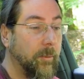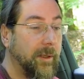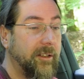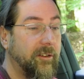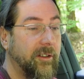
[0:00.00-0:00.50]

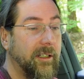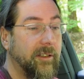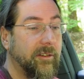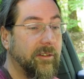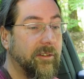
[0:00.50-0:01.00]
which
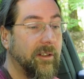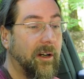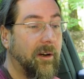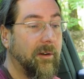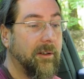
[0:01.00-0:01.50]
is
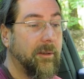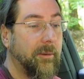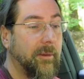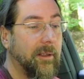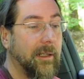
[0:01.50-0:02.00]
so
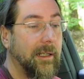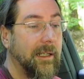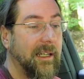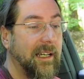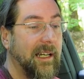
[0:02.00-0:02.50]
cool.
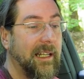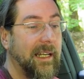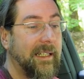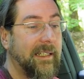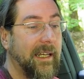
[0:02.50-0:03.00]
I
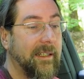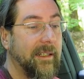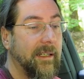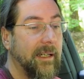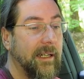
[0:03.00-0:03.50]
like that.
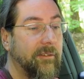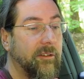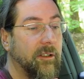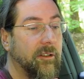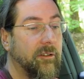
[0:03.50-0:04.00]
I have to
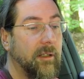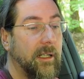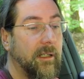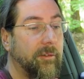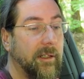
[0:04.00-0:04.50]
charge to
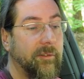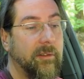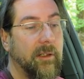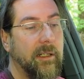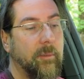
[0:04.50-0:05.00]
85
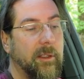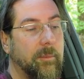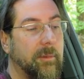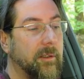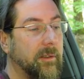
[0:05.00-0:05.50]
anyways,
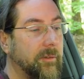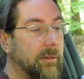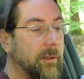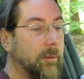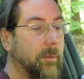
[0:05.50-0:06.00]
because I have to
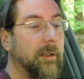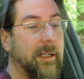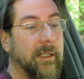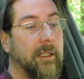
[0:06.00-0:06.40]
go to work, and